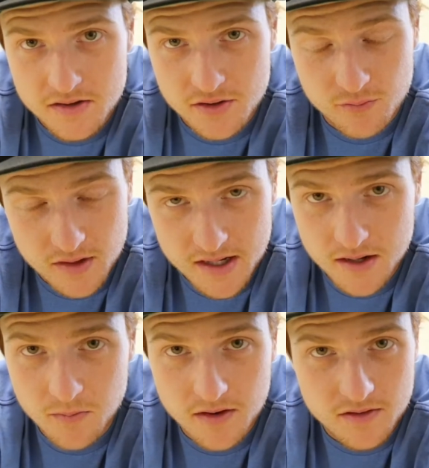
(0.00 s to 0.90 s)
your
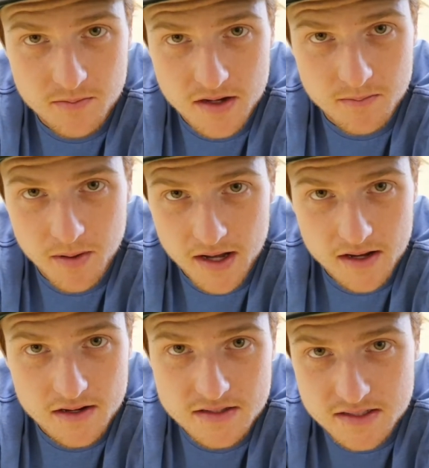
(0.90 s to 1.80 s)
rig, whether it be a
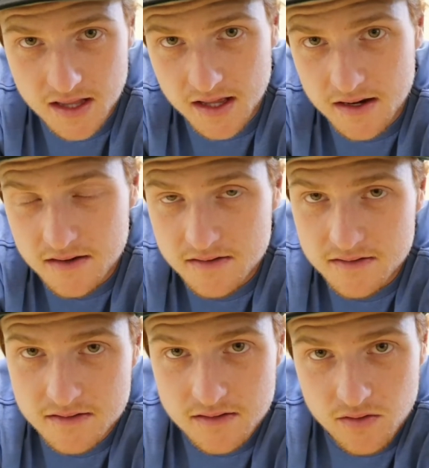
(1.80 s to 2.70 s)
bike, sled,
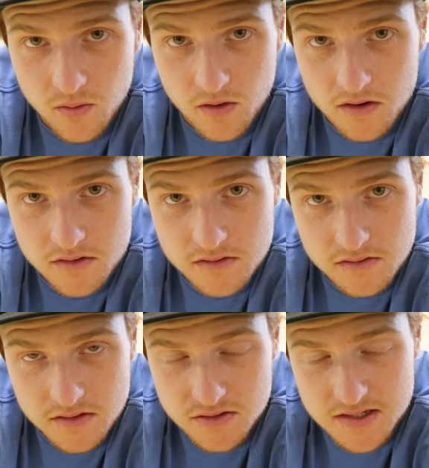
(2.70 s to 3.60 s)
or
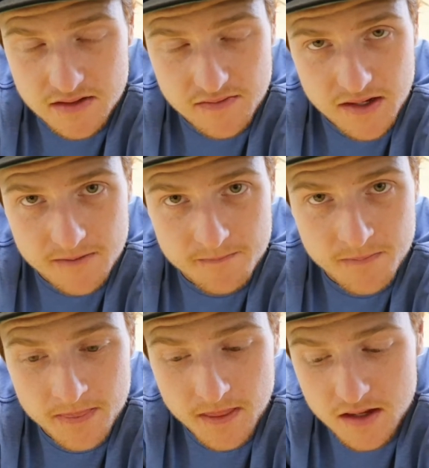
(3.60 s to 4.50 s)
UTV.
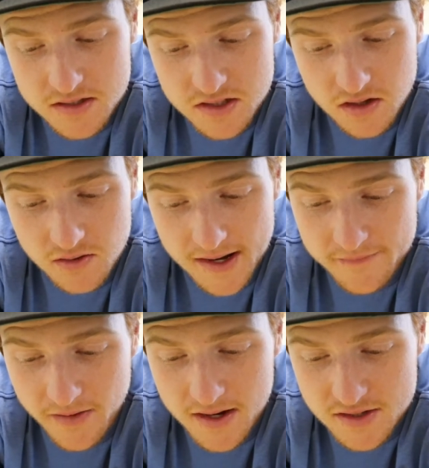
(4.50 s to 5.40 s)
So, and
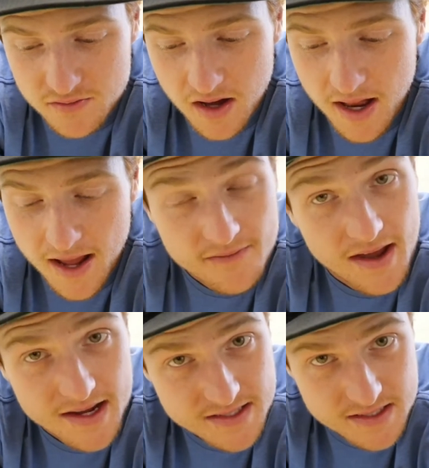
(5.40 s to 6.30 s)
if I do not have
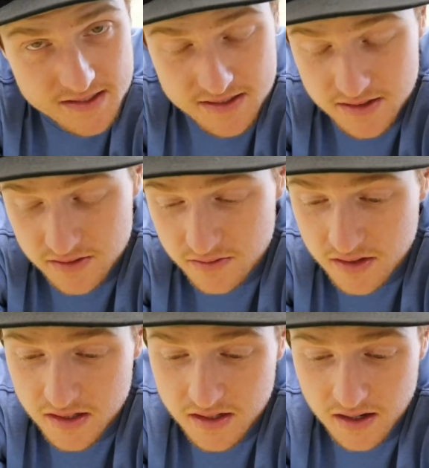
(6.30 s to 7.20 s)
access to
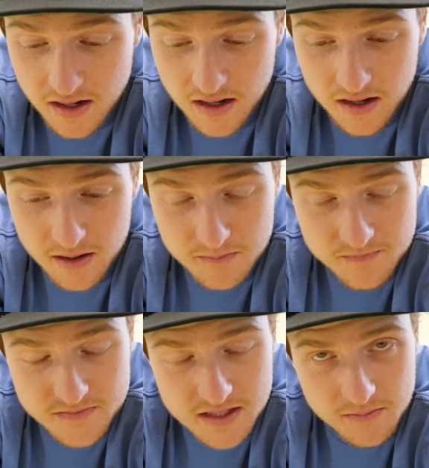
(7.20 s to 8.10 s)

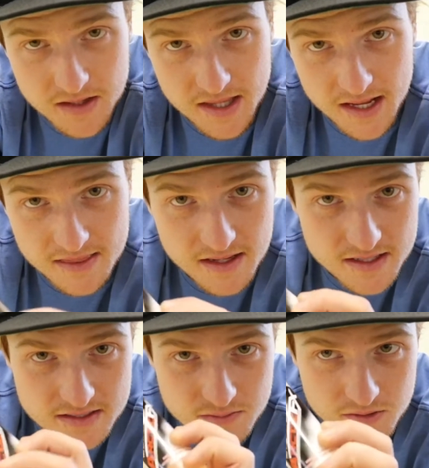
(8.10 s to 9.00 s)
something like this,